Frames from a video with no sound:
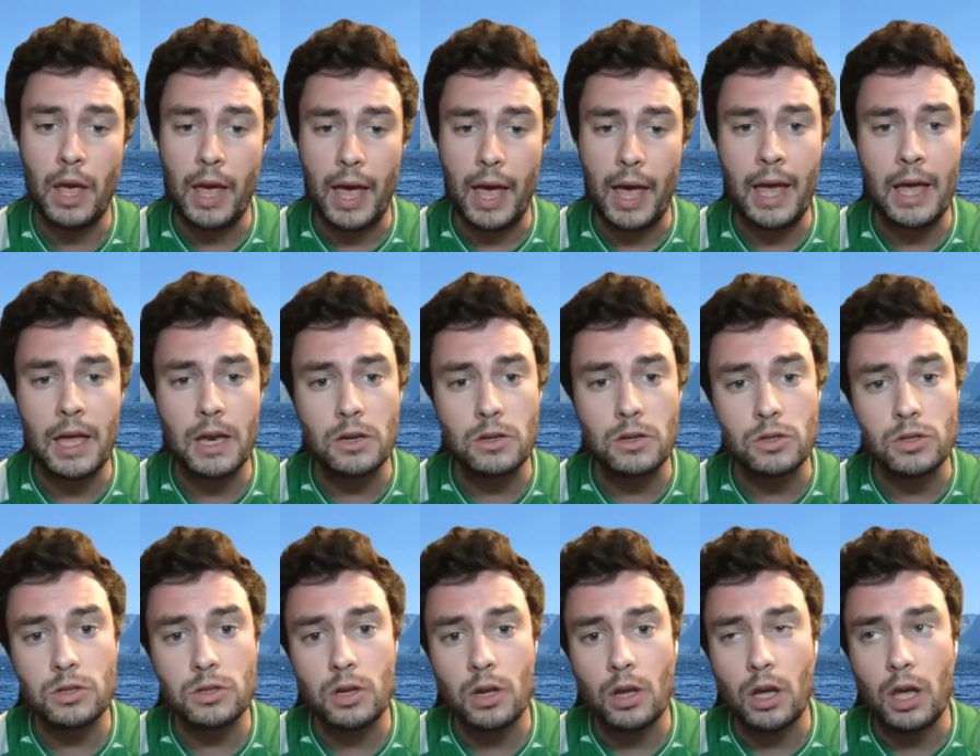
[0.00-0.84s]

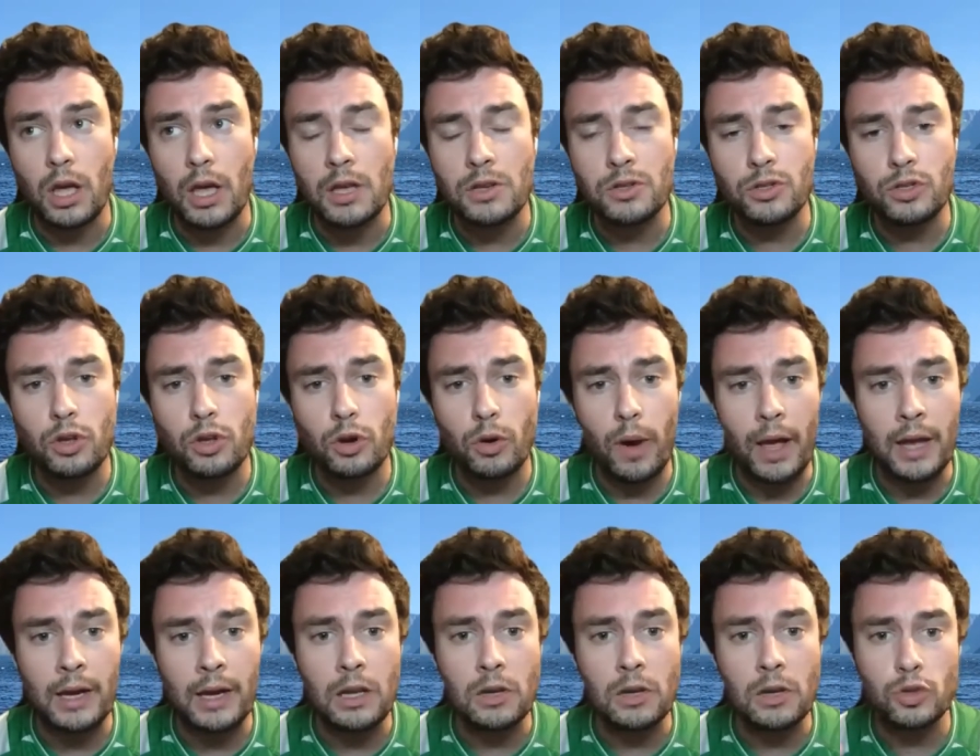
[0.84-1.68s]
And is there
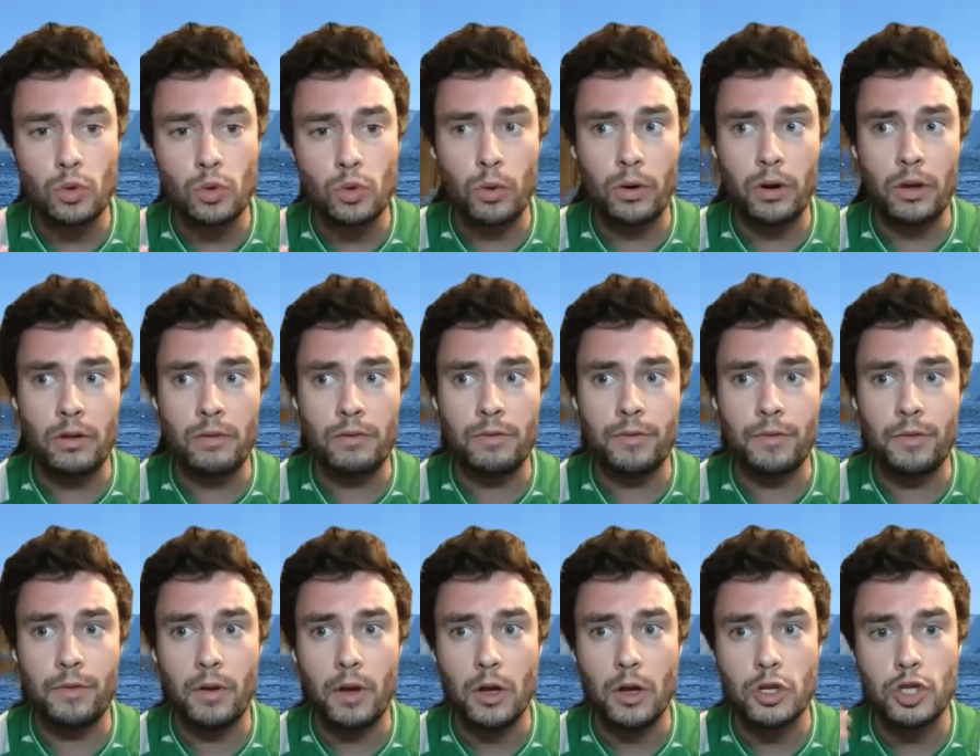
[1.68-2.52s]
any sort of
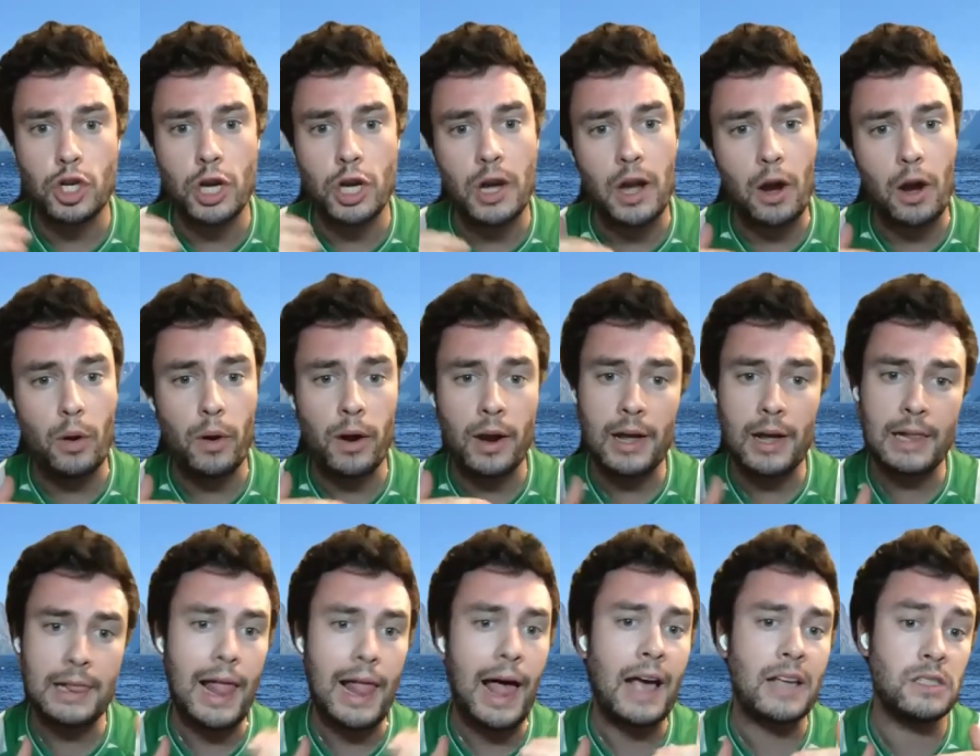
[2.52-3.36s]
generic
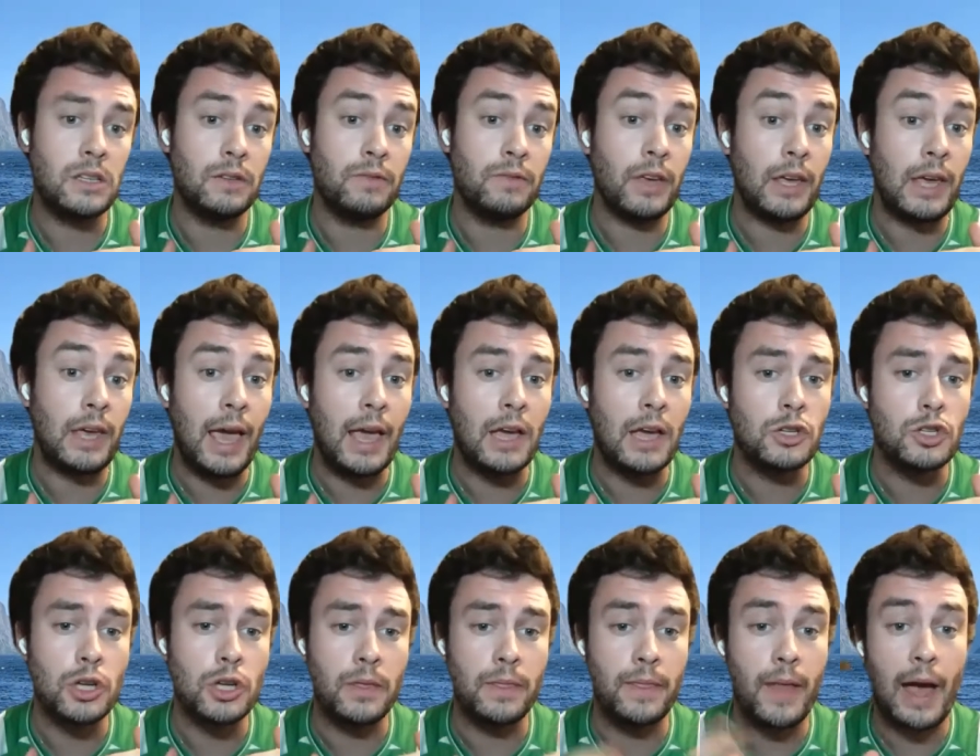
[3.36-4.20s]

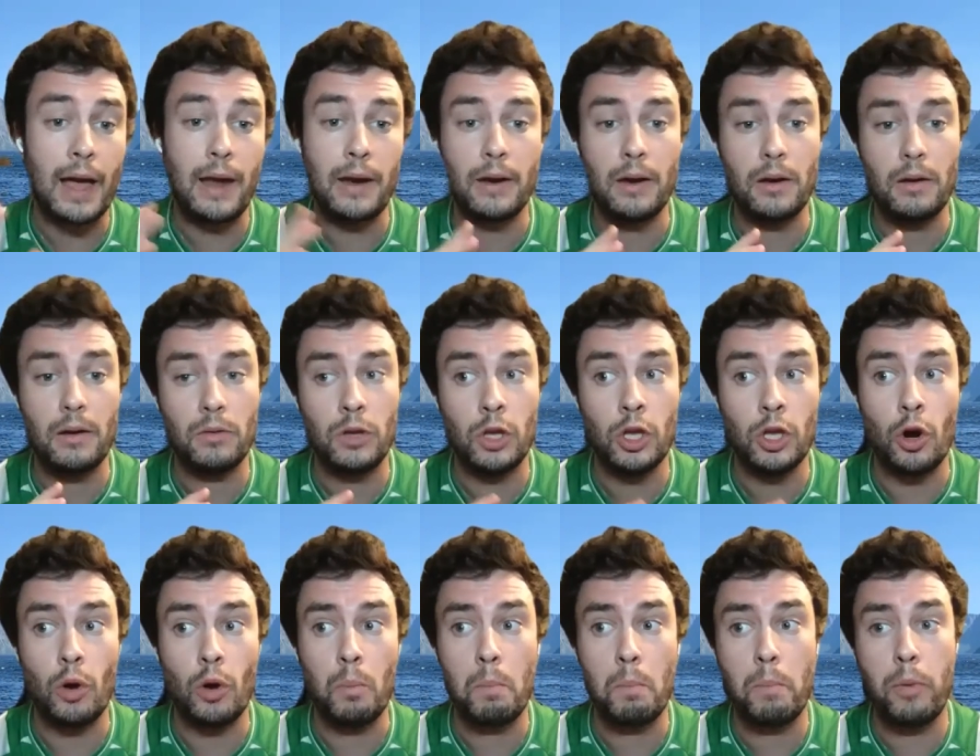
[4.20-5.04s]
classification that,
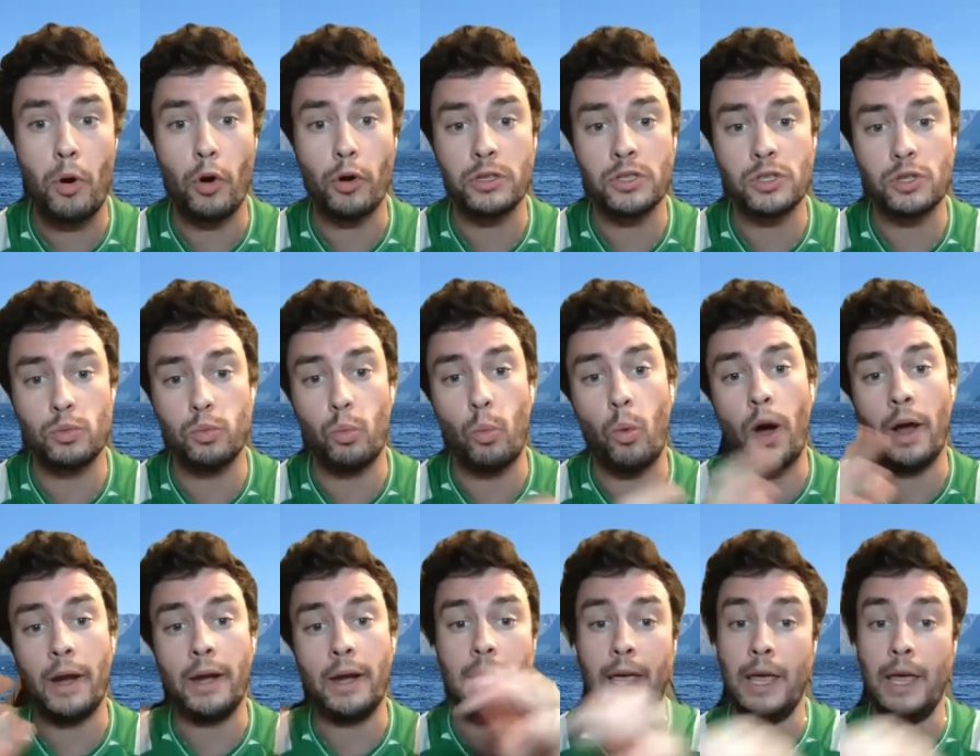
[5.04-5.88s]
puts
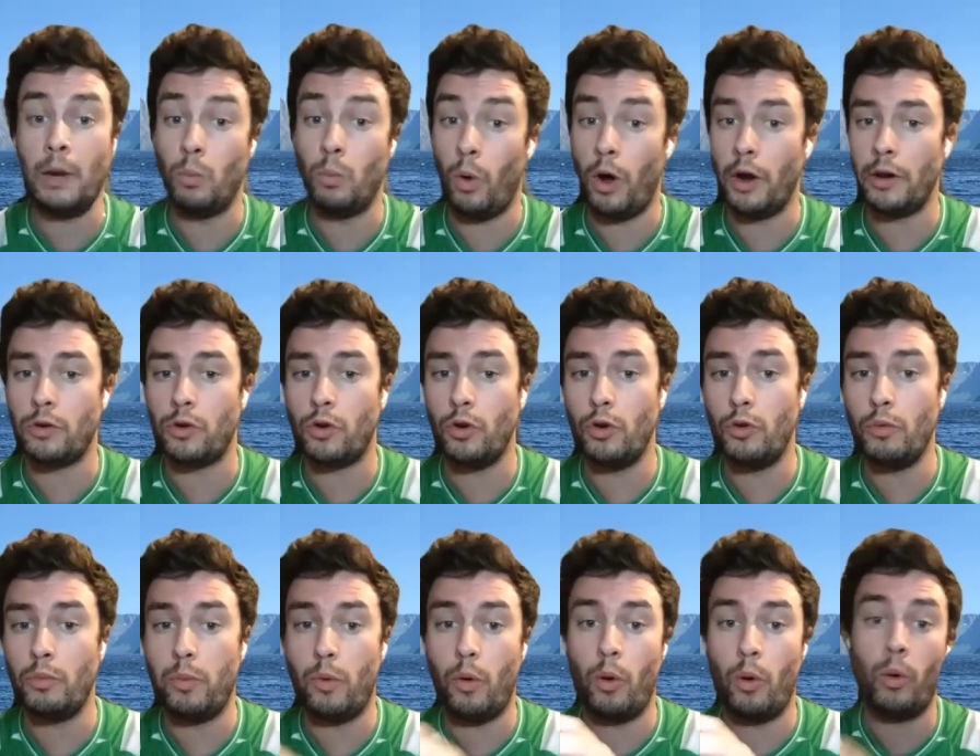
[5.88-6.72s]
one in one
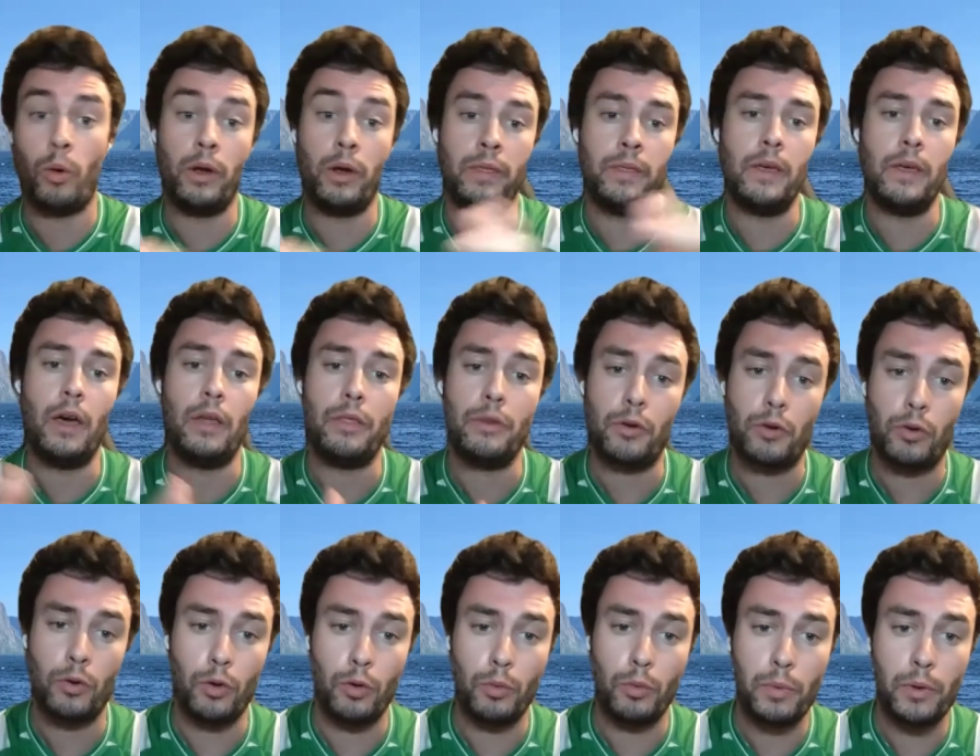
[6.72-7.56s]
group or in the other
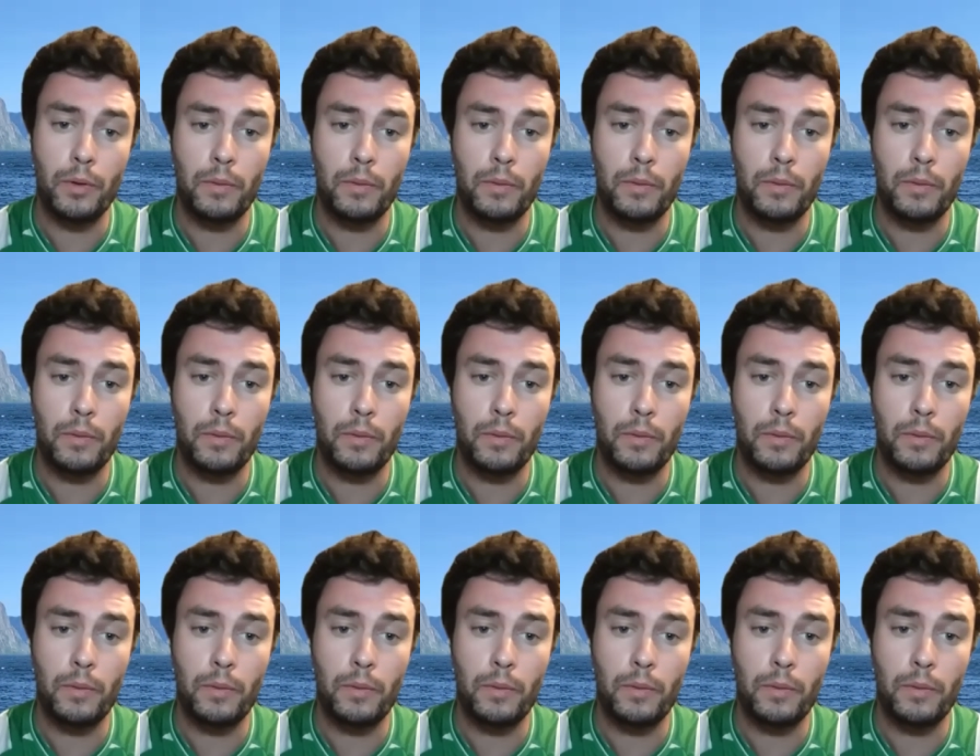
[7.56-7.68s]
group?